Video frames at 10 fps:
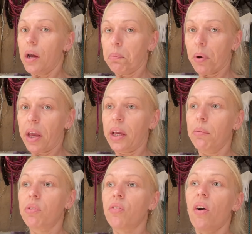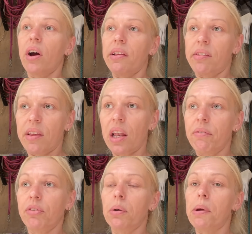break him to ride, sell him
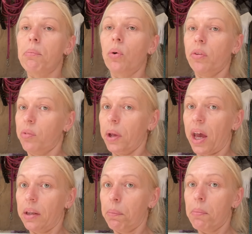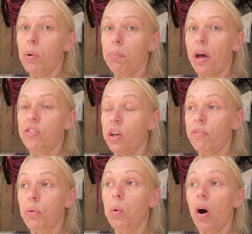for a bit more, so we had a bit more budget
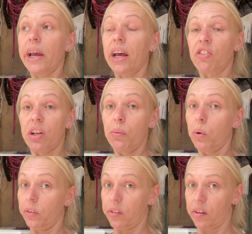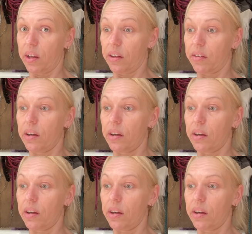for what I actually wanted.